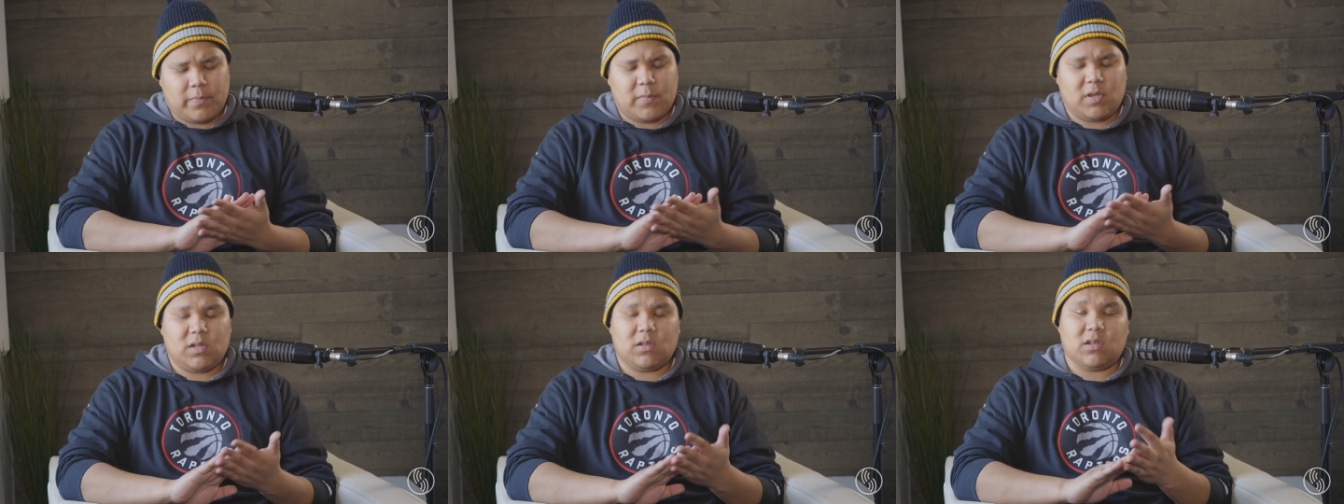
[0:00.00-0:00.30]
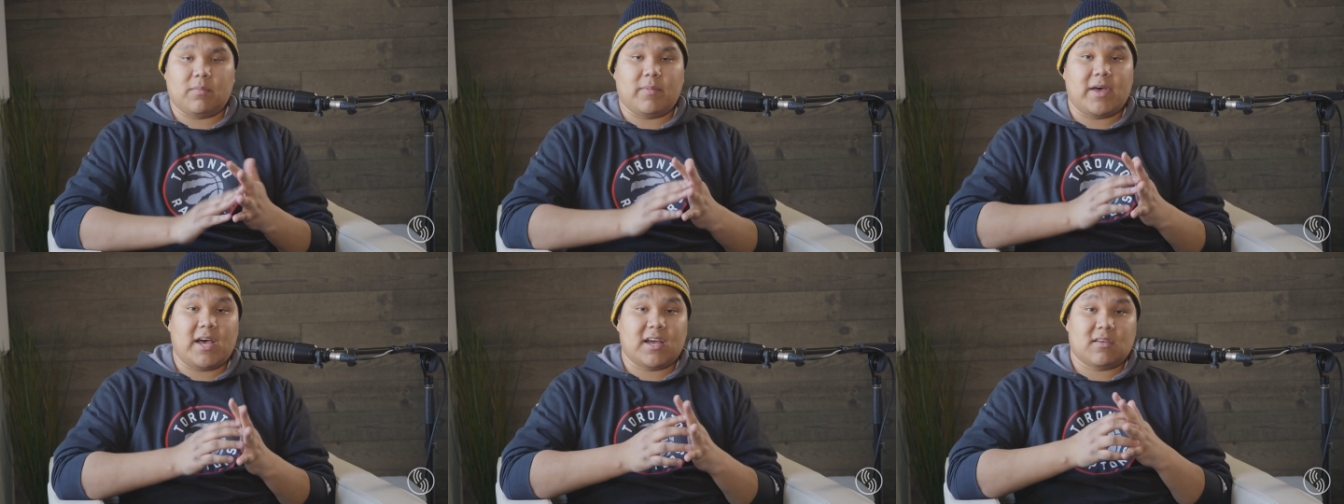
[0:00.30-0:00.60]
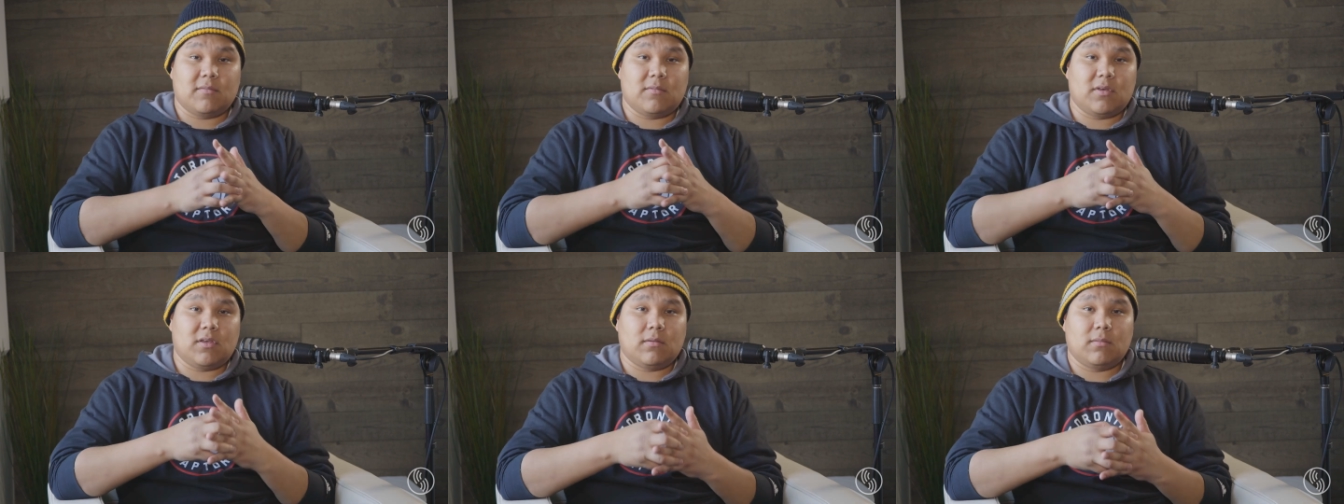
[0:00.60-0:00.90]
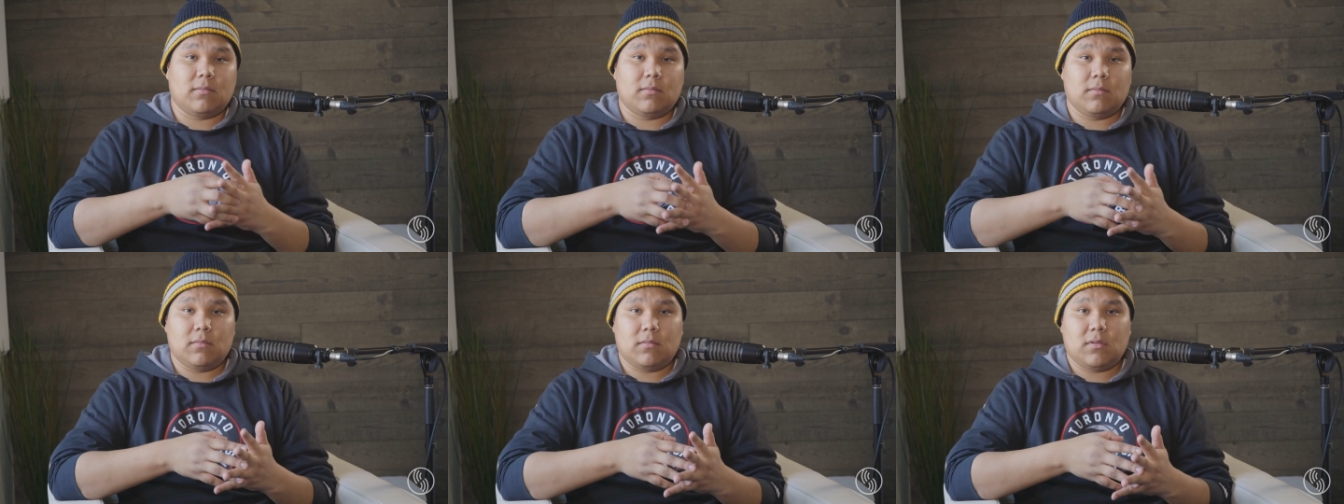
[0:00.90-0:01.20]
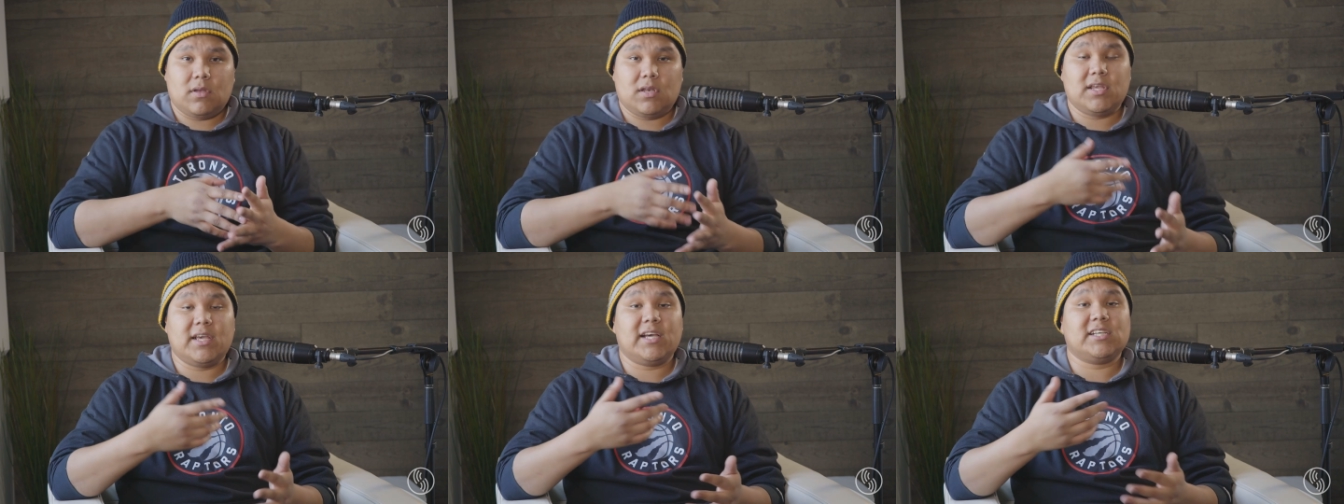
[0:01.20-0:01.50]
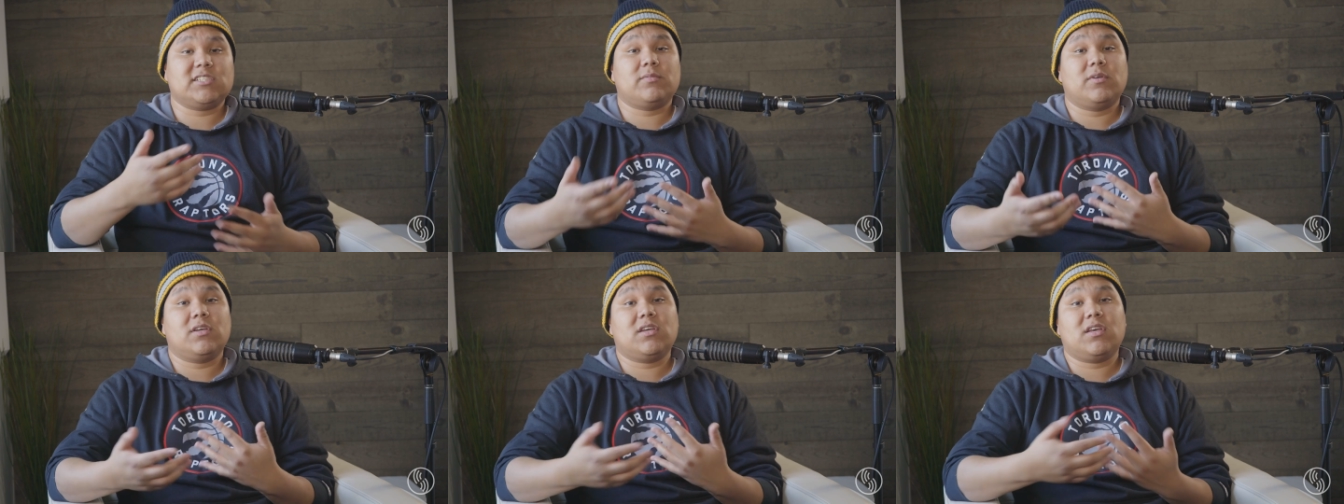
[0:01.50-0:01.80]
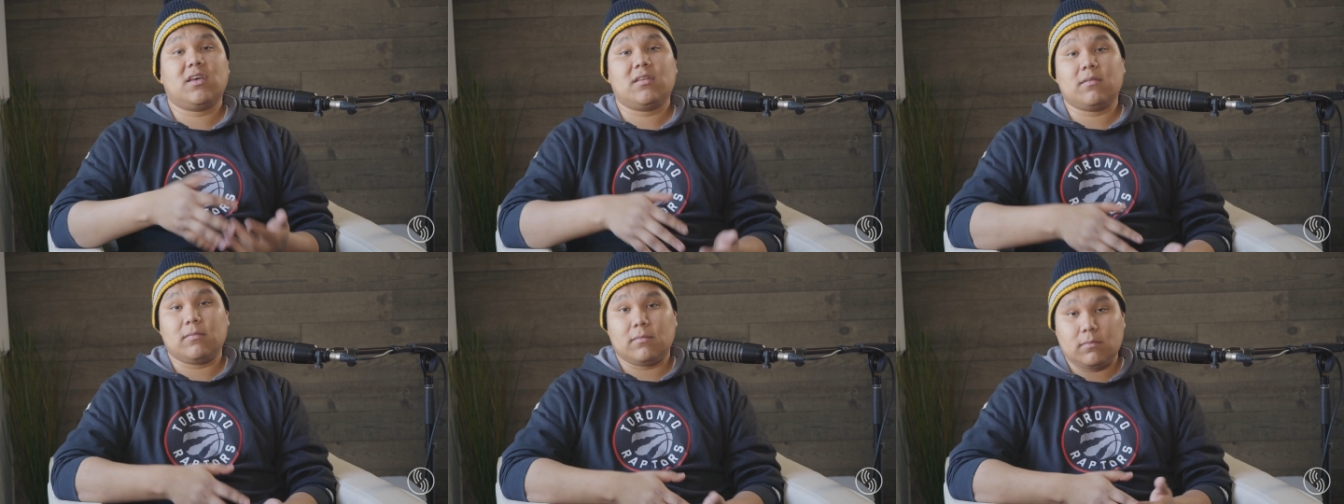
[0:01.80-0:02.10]
he looked back at me, and he asked me
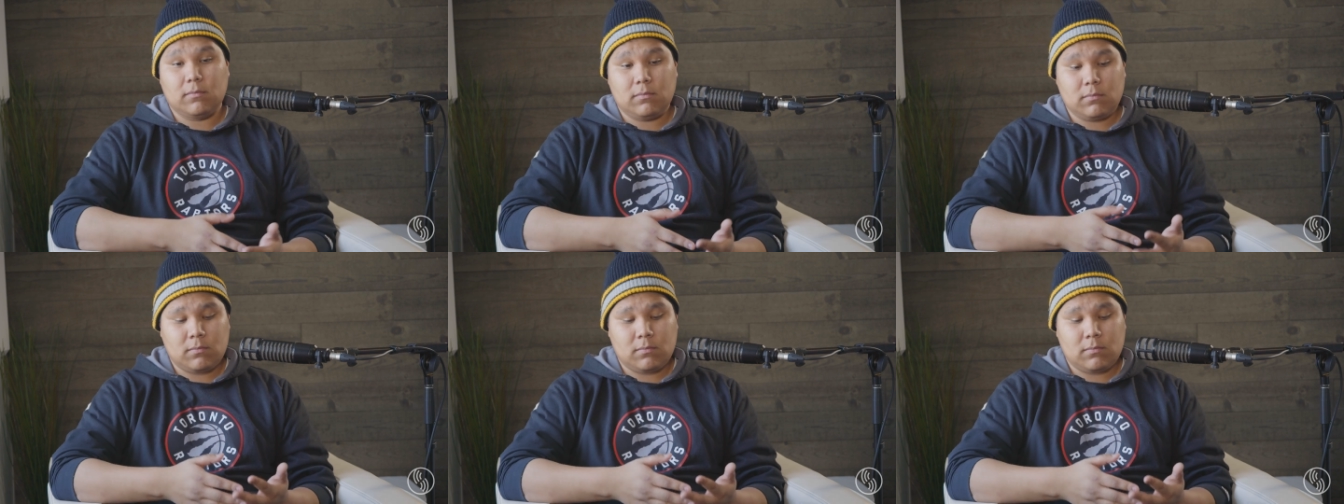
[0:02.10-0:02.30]
again,